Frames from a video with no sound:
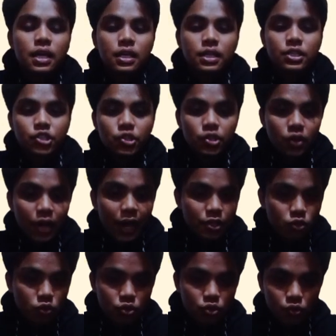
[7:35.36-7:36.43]

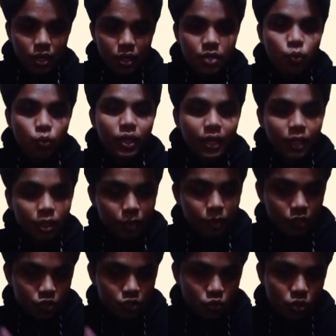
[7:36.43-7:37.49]
student with
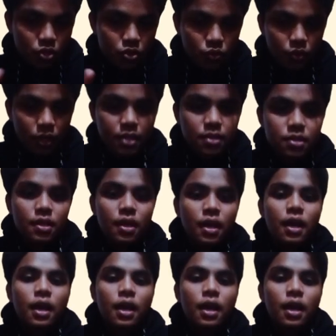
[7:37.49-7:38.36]
elementary school students,